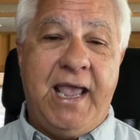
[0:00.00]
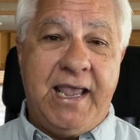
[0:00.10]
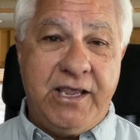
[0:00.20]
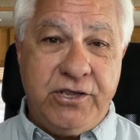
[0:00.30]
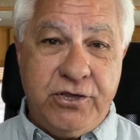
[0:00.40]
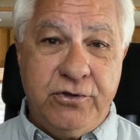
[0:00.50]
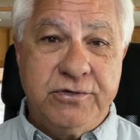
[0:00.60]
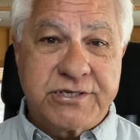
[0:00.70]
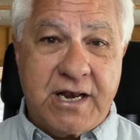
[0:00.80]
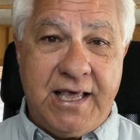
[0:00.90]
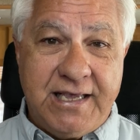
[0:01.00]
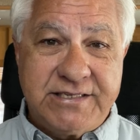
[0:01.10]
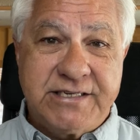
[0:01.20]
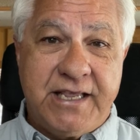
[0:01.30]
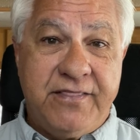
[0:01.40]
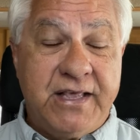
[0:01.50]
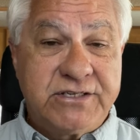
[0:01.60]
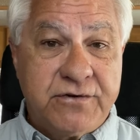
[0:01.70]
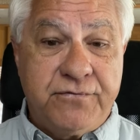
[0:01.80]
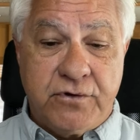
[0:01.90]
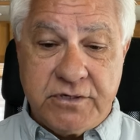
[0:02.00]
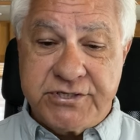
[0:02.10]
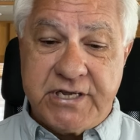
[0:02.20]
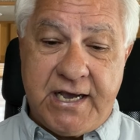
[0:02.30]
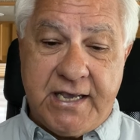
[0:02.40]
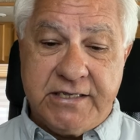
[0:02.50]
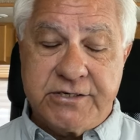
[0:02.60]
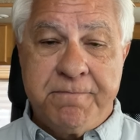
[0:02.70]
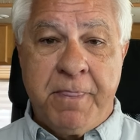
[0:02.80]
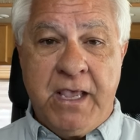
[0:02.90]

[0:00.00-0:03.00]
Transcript: a used Class C that's a full size?